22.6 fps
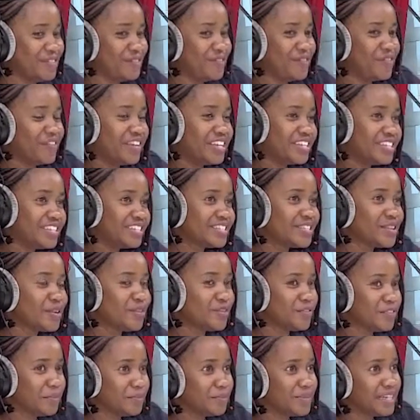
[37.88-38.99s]
Friends
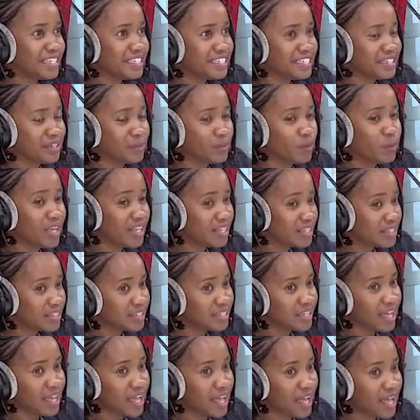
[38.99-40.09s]
over money. Well,
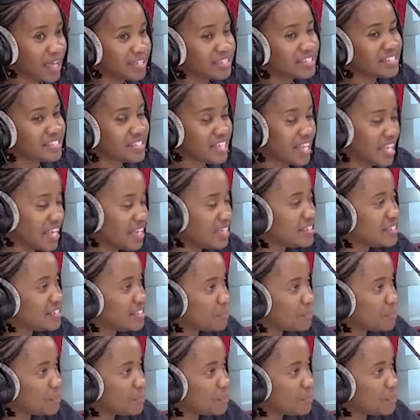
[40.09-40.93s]
I'd say it depends.